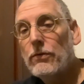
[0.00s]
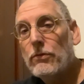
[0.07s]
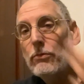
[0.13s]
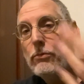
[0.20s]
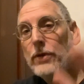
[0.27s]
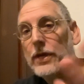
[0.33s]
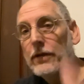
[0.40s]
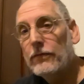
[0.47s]

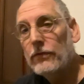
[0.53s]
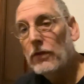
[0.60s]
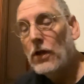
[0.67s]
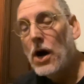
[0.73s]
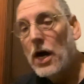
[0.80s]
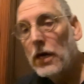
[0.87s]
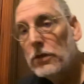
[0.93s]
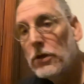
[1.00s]
we have
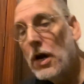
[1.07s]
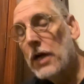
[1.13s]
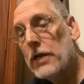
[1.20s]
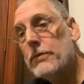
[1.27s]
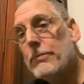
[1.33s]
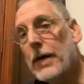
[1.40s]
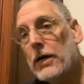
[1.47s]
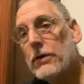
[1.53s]
long talked
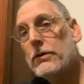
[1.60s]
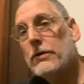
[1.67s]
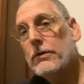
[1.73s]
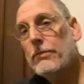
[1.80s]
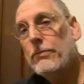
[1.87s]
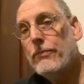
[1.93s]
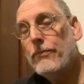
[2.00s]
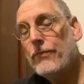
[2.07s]
about,
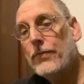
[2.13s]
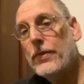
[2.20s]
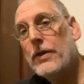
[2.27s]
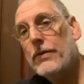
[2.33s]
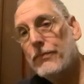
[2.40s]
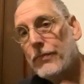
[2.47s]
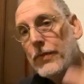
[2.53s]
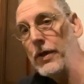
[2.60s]

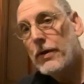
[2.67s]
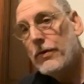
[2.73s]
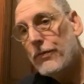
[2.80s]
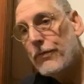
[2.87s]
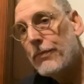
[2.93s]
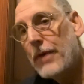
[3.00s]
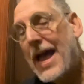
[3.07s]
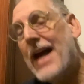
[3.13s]

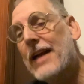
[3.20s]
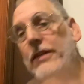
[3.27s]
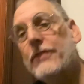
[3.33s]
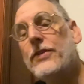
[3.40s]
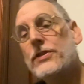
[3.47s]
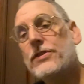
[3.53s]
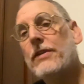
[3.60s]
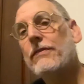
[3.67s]

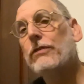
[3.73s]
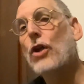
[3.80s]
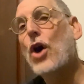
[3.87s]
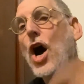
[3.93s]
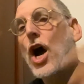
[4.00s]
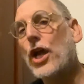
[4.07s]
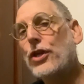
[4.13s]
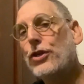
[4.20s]
activists have
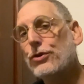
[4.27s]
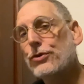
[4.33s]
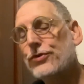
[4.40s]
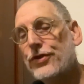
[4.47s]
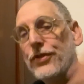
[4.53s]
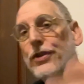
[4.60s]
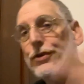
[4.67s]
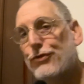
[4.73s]
long
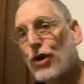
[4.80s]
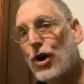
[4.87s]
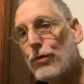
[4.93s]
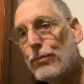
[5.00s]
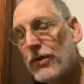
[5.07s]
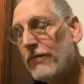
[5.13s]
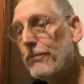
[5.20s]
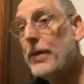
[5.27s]
used the trope
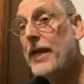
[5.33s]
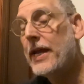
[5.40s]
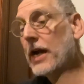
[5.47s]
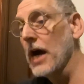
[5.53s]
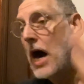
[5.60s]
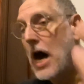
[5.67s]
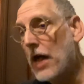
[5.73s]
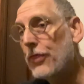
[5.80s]
of being
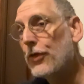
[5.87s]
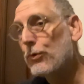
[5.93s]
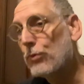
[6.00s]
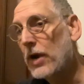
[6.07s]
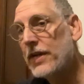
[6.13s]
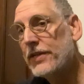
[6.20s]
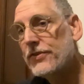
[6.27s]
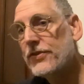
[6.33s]
on the
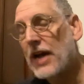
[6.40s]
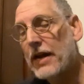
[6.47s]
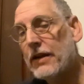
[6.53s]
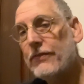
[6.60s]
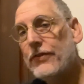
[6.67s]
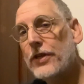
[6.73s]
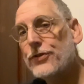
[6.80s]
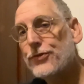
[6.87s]
right side of
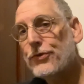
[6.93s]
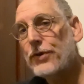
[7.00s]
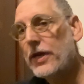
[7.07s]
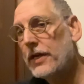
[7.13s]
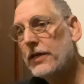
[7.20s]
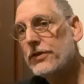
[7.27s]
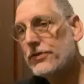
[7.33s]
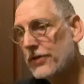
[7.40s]
history.
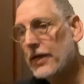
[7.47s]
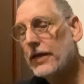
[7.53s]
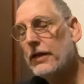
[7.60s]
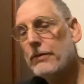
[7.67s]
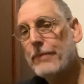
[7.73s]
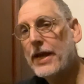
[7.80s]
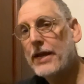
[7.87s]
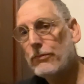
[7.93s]
And he said, it
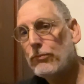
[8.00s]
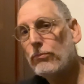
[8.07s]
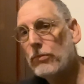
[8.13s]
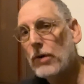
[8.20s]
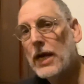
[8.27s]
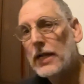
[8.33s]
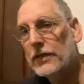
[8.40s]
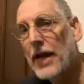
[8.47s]
may
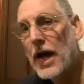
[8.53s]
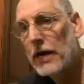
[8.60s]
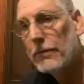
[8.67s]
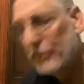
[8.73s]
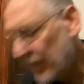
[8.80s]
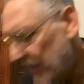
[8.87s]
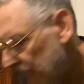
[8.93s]
well not be.